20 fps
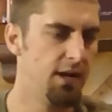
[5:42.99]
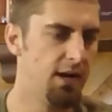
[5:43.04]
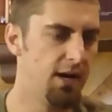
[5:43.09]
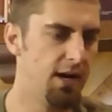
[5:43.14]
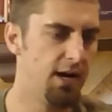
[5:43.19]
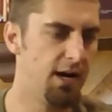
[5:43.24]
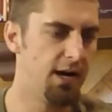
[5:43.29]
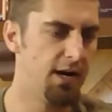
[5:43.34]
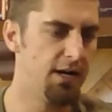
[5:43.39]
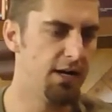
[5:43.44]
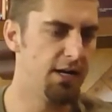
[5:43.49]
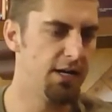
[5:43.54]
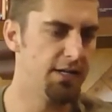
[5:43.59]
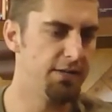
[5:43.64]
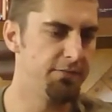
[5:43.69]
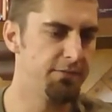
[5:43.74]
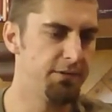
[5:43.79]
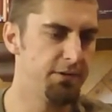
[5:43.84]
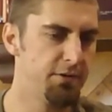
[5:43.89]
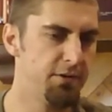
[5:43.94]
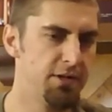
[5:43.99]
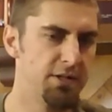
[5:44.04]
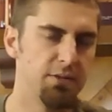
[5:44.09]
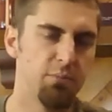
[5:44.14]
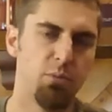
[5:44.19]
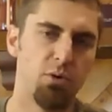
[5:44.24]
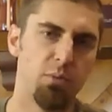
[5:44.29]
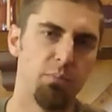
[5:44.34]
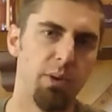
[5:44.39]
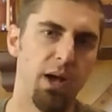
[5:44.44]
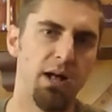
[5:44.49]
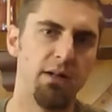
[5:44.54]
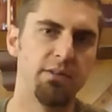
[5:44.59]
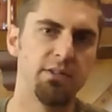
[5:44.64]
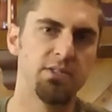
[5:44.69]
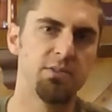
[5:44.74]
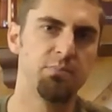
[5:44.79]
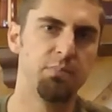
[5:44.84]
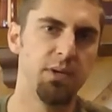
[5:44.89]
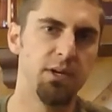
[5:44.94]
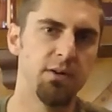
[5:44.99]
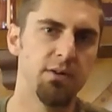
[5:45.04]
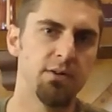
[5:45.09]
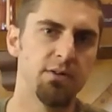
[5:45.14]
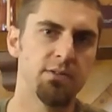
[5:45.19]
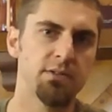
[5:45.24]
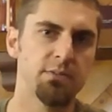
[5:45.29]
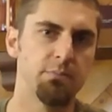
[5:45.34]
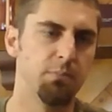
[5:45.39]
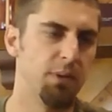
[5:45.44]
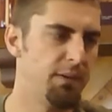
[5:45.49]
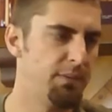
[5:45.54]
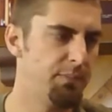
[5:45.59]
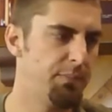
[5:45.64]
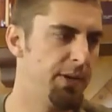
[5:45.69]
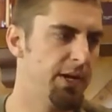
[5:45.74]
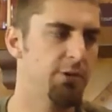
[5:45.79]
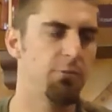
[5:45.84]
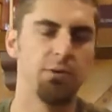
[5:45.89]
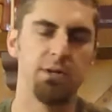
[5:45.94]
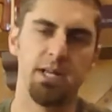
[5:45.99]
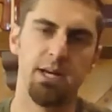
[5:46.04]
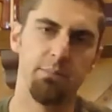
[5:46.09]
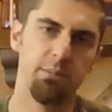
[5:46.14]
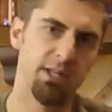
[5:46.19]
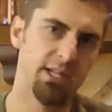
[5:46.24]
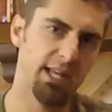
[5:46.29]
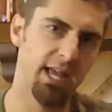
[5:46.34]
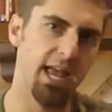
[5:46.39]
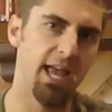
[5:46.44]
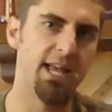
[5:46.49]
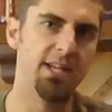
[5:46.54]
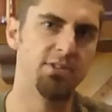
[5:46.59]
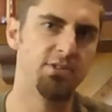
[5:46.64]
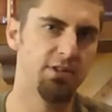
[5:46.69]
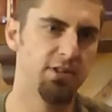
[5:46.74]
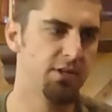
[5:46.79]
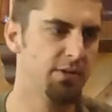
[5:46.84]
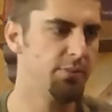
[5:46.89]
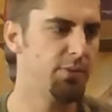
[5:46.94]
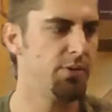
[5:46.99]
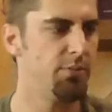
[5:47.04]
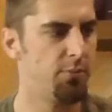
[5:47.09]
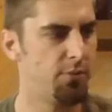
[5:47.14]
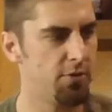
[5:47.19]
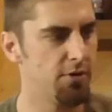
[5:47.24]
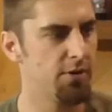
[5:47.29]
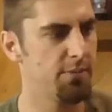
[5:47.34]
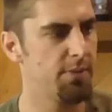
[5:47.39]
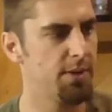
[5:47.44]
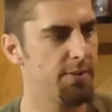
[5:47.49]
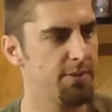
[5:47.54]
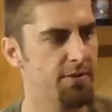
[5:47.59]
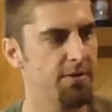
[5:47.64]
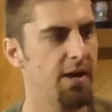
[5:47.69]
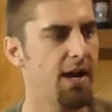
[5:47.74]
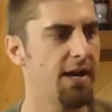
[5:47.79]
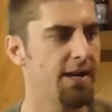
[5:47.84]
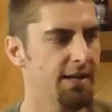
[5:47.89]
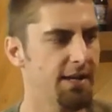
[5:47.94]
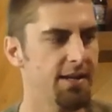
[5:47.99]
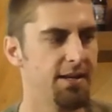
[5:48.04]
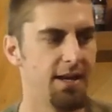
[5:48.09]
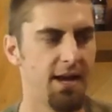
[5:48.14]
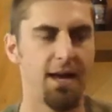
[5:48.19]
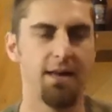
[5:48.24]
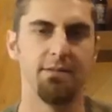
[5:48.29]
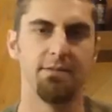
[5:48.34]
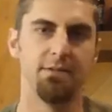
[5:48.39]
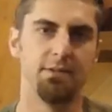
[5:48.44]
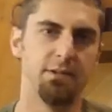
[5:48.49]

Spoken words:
If you're into more balanced beers, maybe pick one up, let it age a little bit more, maybe crack it at,